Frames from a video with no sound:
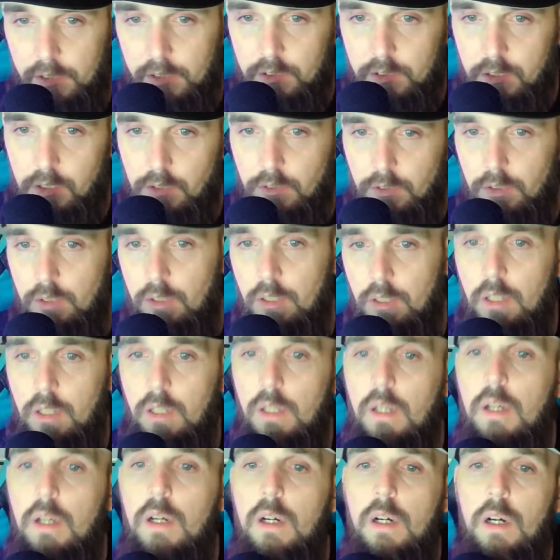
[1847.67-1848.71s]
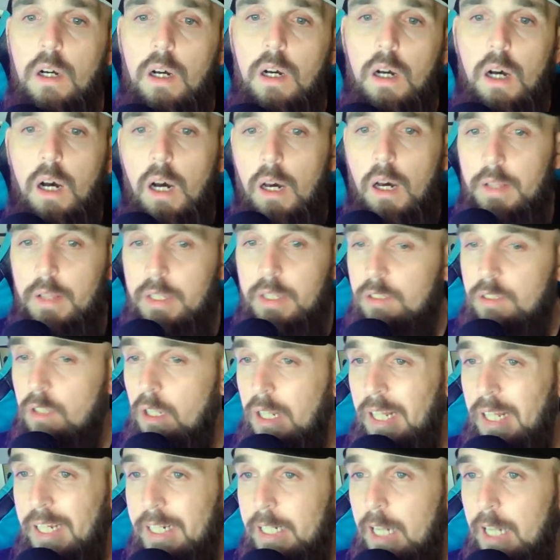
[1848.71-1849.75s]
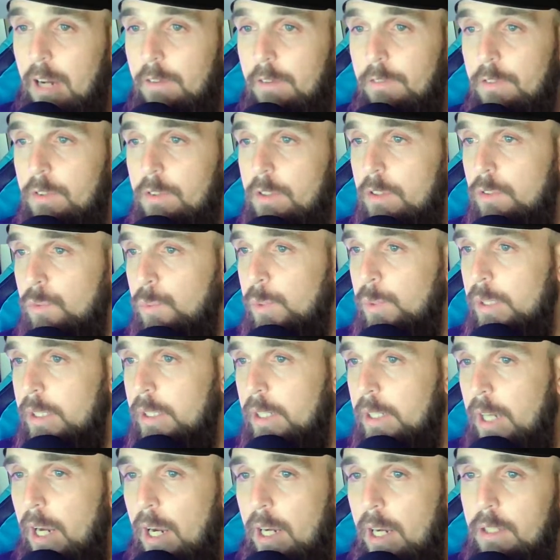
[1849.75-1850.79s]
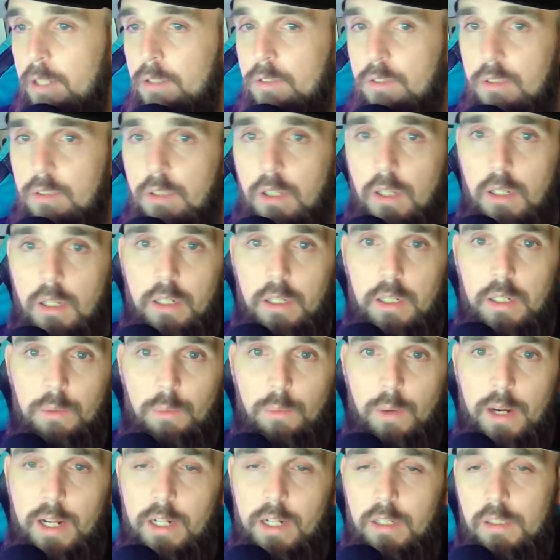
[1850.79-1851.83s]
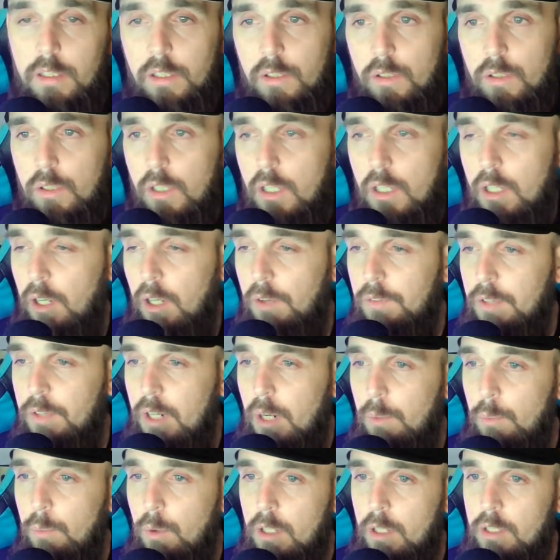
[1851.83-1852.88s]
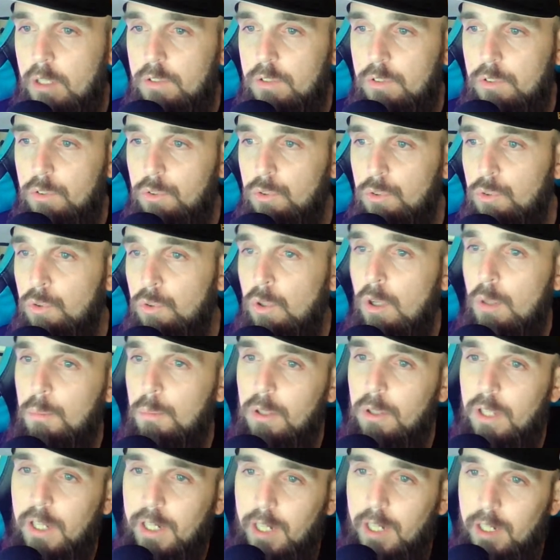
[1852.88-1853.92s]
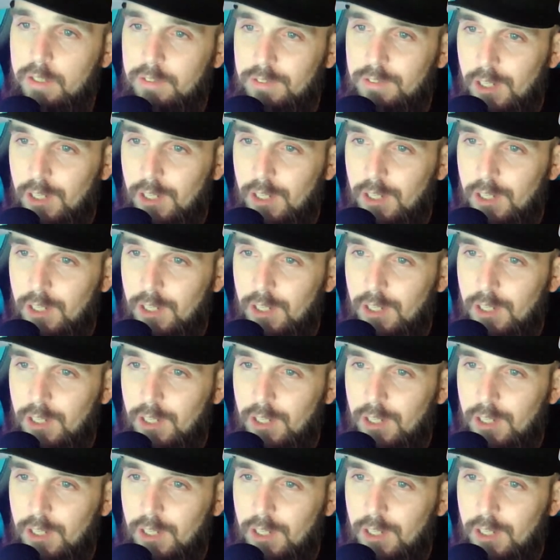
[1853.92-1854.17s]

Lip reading: next season. That's all I got for this week, guys. It ran a little longer than I wanted to, but like I